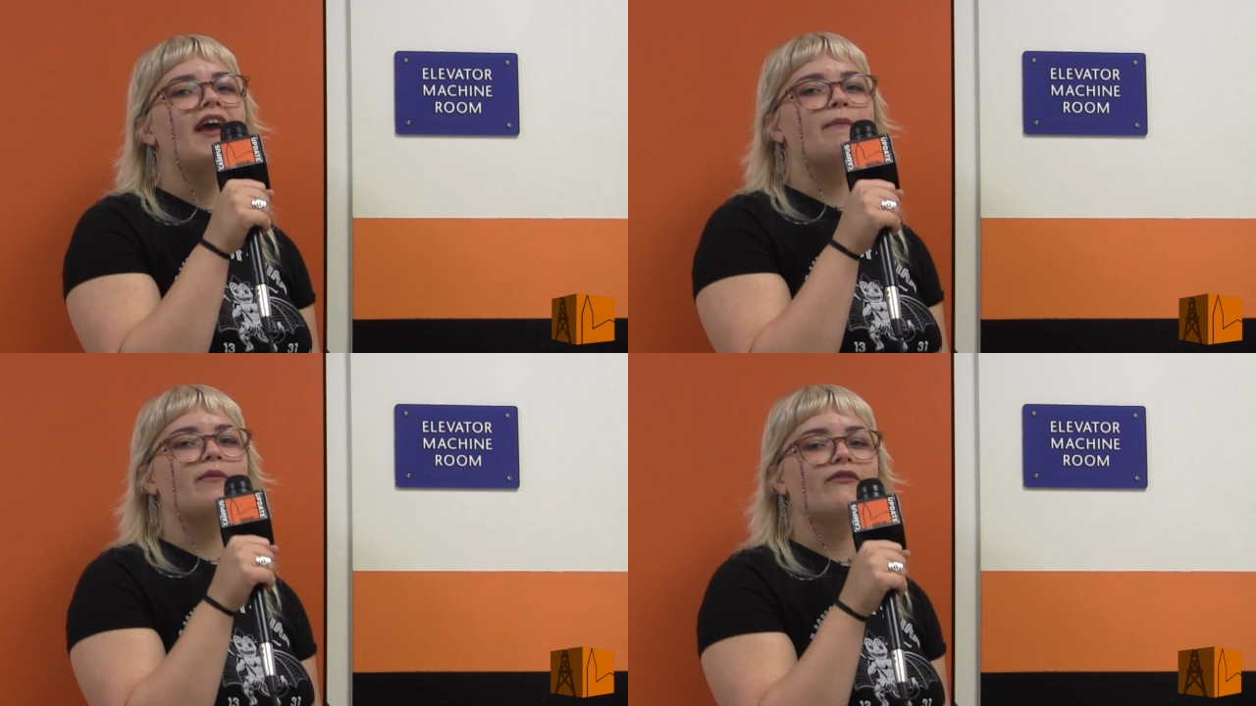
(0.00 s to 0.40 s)

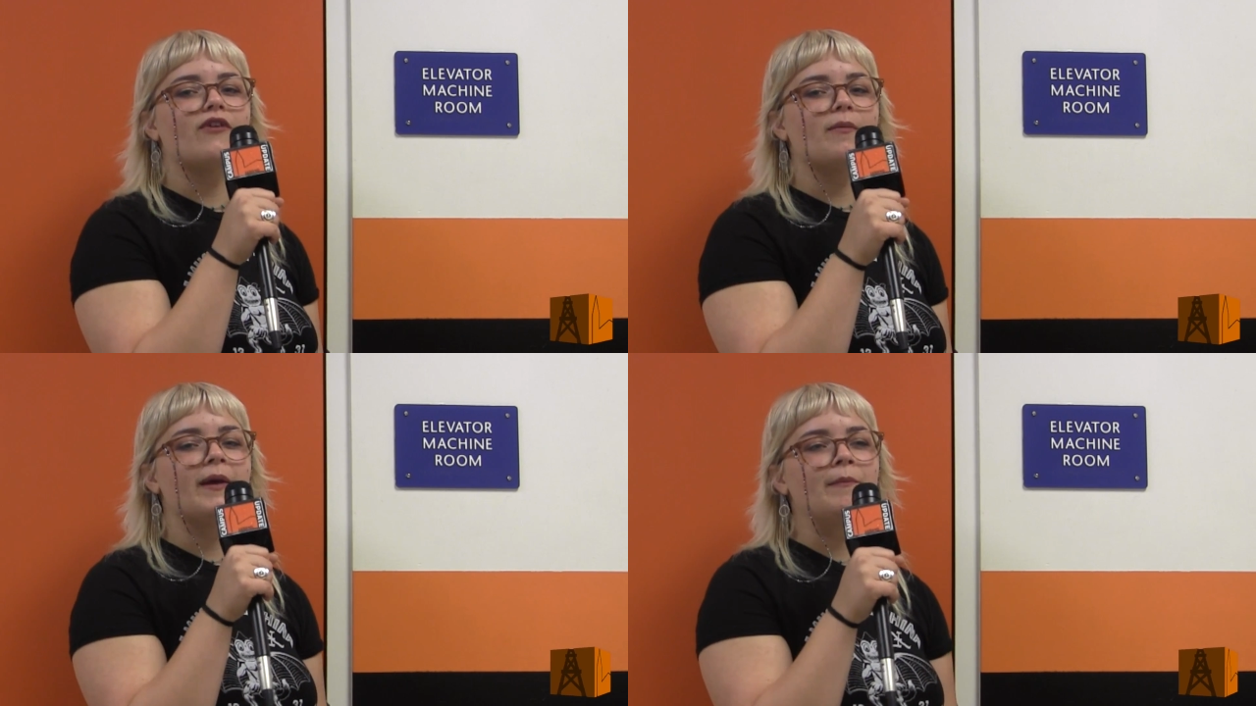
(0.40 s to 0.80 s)
and
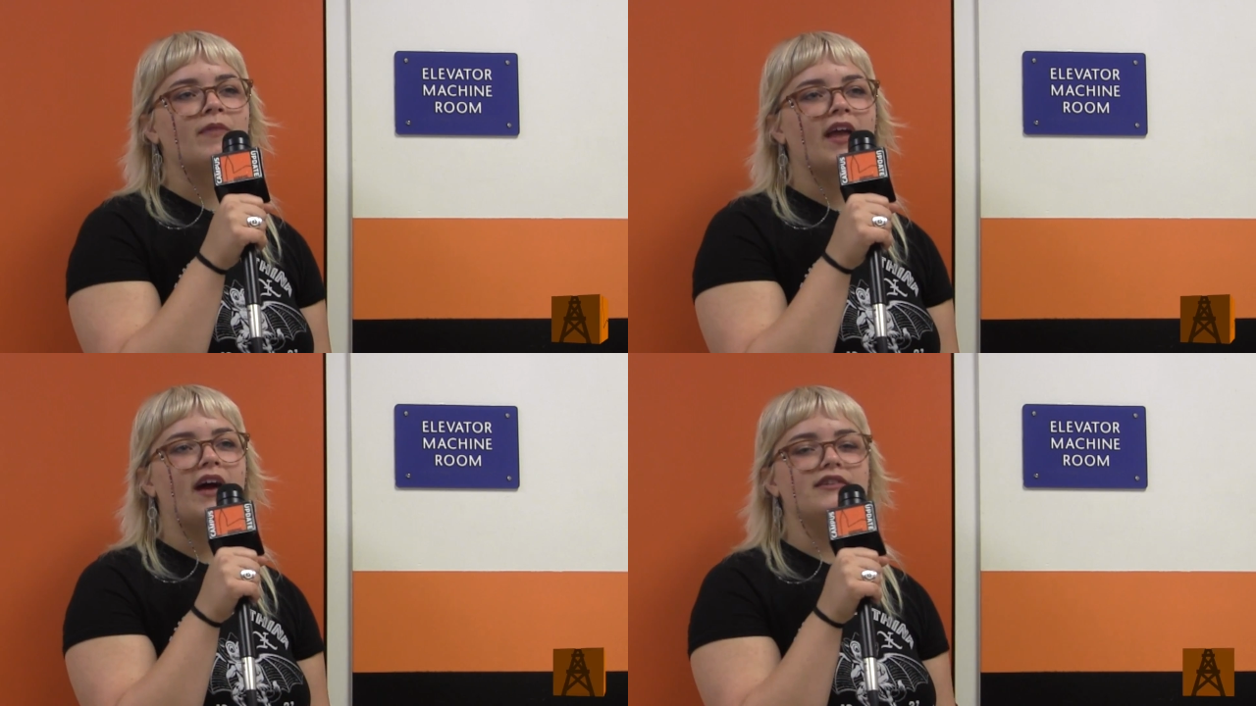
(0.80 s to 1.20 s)
perform it,
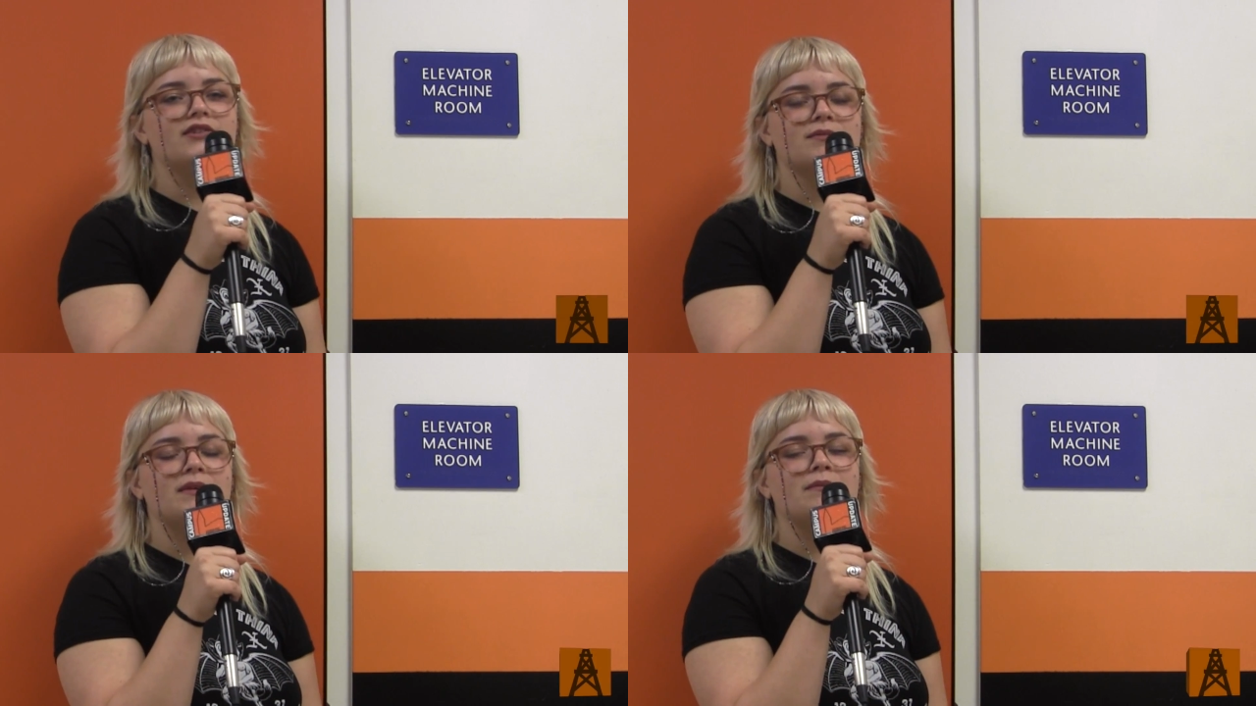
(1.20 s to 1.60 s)
how to
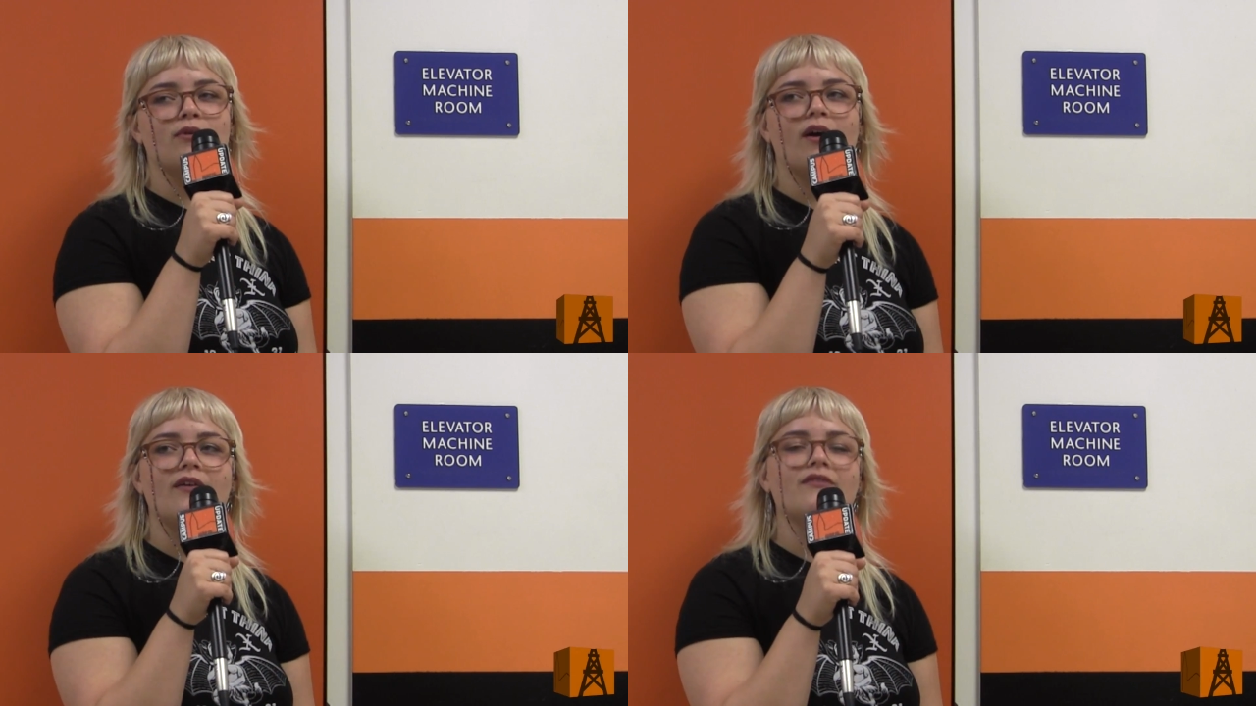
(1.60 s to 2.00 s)
do some
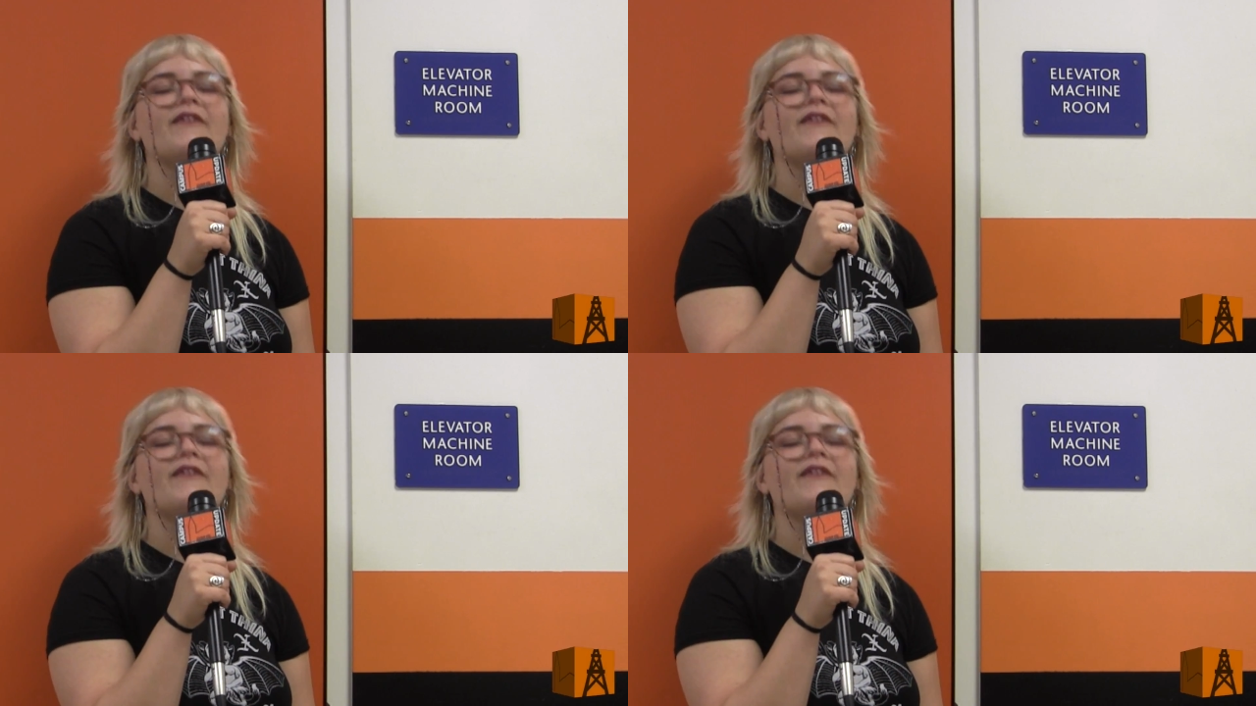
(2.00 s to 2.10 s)
improv